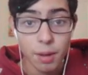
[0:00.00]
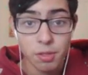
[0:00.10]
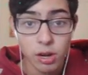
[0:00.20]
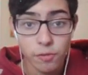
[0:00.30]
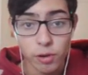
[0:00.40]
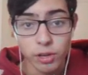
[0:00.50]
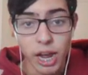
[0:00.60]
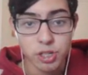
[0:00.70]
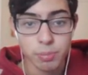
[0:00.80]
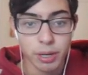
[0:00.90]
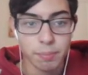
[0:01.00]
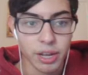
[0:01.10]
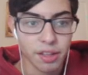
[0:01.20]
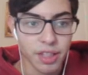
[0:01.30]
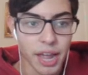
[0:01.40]
Surf over Hydro Pump
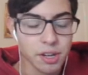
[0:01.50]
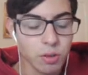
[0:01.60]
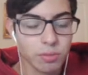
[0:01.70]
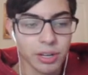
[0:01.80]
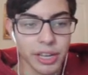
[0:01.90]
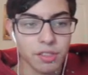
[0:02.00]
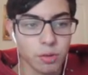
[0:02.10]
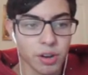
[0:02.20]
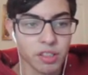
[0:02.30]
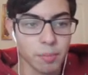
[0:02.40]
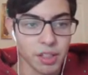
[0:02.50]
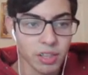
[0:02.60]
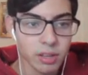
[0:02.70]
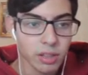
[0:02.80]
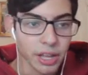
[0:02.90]
because I don't need to risk
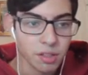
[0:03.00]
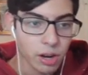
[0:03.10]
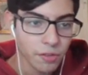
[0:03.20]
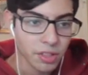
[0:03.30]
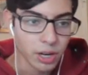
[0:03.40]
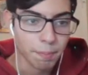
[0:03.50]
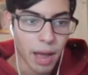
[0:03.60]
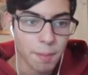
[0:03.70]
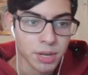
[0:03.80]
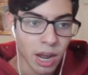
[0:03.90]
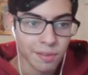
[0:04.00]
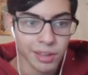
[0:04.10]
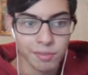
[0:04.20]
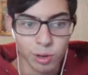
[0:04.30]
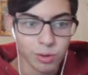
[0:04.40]
missing. Like, Surf is going to bot
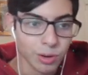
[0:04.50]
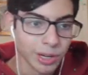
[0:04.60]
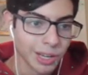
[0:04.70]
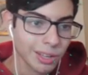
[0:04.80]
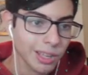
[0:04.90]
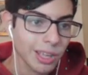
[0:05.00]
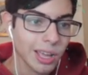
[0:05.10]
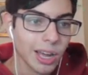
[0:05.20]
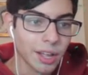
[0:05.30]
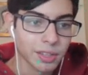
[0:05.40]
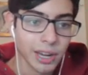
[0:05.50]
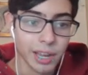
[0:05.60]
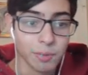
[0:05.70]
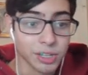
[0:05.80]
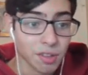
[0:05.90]
Donphan, Volcarona. It's going to
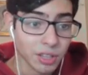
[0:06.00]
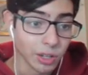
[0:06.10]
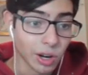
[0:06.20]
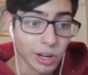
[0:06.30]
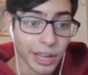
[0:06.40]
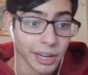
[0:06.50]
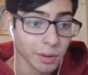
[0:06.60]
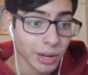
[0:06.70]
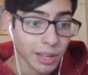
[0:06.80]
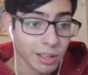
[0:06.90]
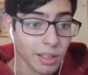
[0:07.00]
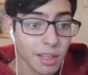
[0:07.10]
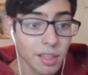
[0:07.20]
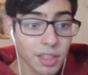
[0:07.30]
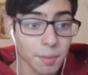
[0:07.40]
hit Registeel hard anyway.
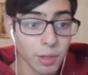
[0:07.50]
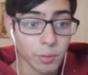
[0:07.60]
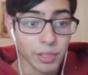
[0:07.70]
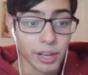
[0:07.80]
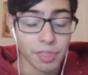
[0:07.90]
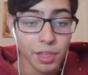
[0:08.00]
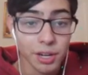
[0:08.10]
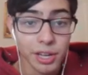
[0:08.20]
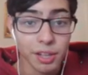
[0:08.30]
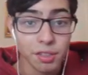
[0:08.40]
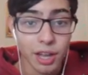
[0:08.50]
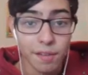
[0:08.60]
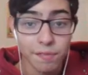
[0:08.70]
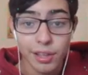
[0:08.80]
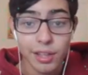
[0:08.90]
Same thing with, like, Thundy and
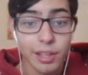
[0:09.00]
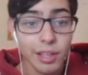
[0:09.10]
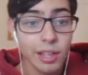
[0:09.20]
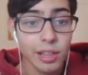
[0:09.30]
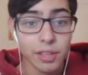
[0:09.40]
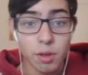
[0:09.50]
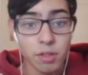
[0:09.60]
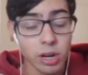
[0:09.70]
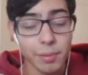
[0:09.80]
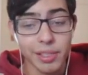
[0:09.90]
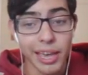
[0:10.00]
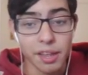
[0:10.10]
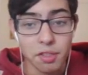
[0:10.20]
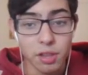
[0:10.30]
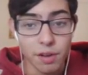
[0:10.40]
stuff. Like, those aren't going to be
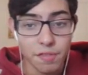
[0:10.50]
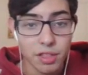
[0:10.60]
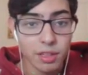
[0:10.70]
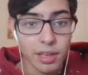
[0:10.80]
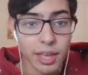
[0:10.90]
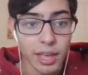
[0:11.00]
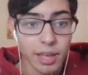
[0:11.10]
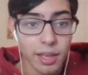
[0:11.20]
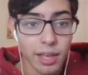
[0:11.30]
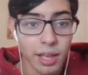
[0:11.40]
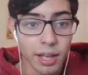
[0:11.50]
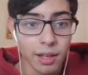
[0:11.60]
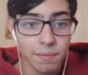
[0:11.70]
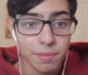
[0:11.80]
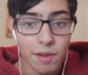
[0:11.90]
taking Surfs.
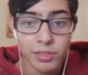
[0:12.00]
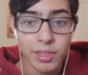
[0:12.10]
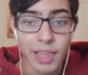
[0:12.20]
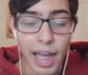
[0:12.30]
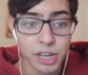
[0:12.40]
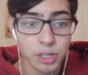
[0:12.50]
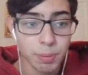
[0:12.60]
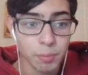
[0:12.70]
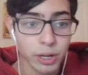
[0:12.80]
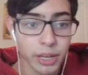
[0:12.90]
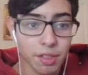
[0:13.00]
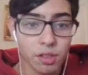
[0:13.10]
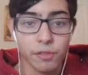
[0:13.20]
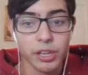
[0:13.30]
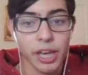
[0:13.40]
Everything that Hydro Pump would hit,
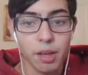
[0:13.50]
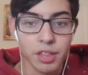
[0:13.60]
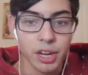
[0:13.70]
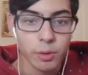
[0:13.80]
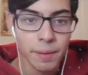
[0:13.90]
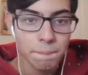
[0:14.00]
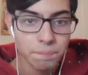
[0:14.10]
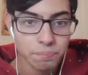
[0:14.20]
Surf KOs anyway.